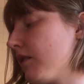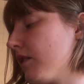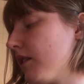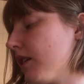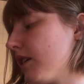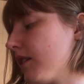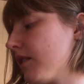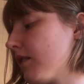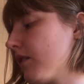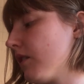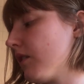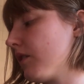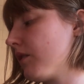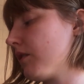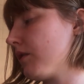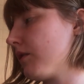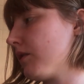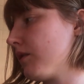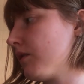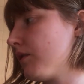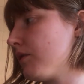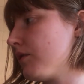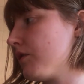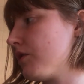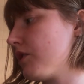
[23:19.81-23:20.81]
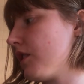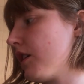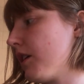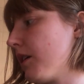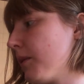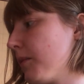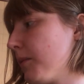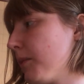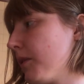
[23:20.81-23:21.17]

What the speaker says: That's also J.R.